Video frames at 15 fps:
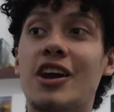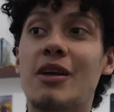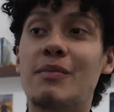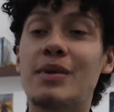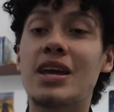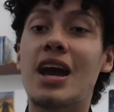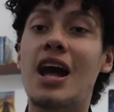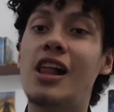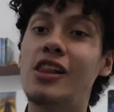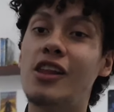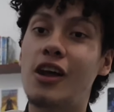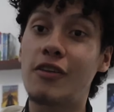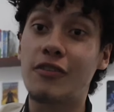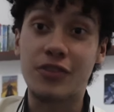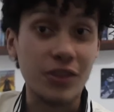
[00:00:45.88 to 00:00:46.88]
gonna be a
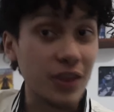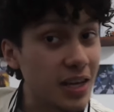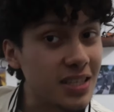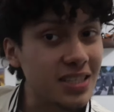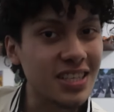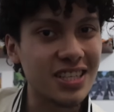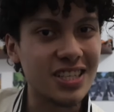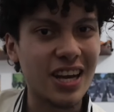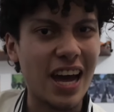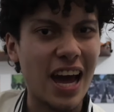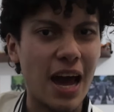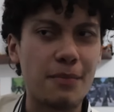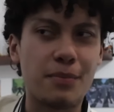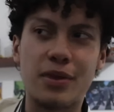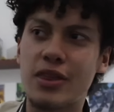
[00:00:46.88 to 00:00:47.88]
lot of things that's gonna
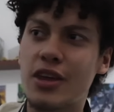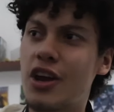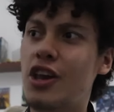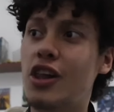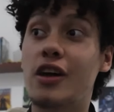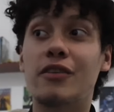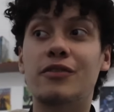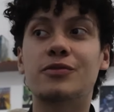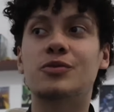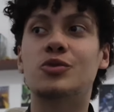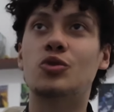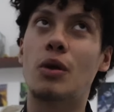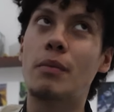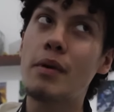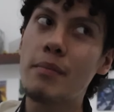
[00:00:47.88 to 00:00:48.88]
happen there, a lot of
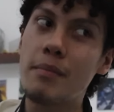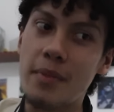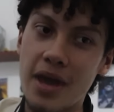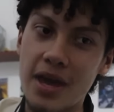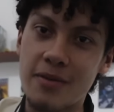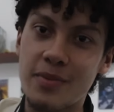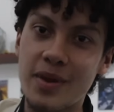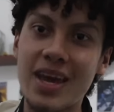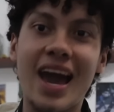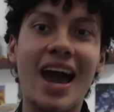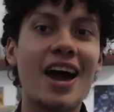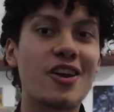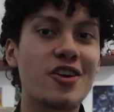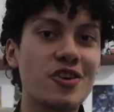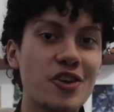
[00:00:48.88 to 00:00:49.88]
drama, maybe,
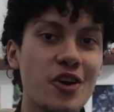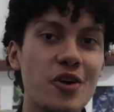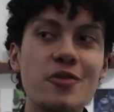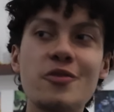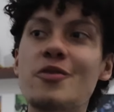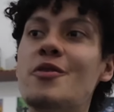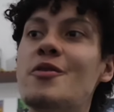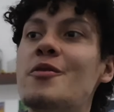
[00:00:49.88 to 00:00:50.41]
I don't know.